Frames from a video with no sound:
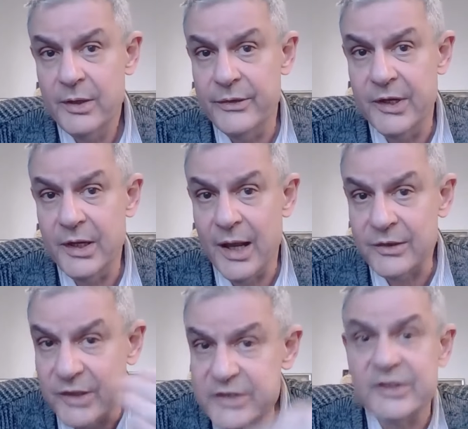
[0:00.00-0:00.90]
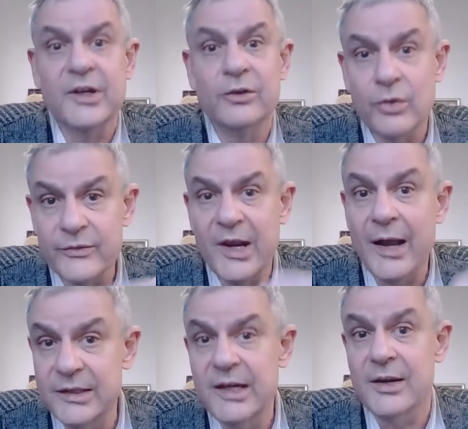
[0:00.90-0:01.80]
the antecedent of the
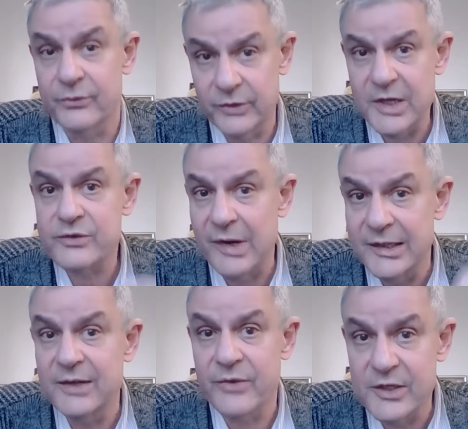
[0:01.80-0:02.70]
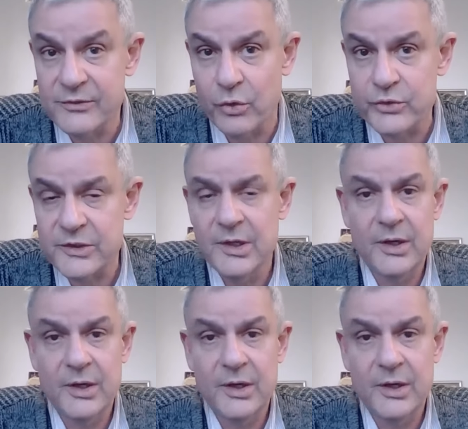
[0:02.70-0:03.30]
IDF, the Israeli Defense Force.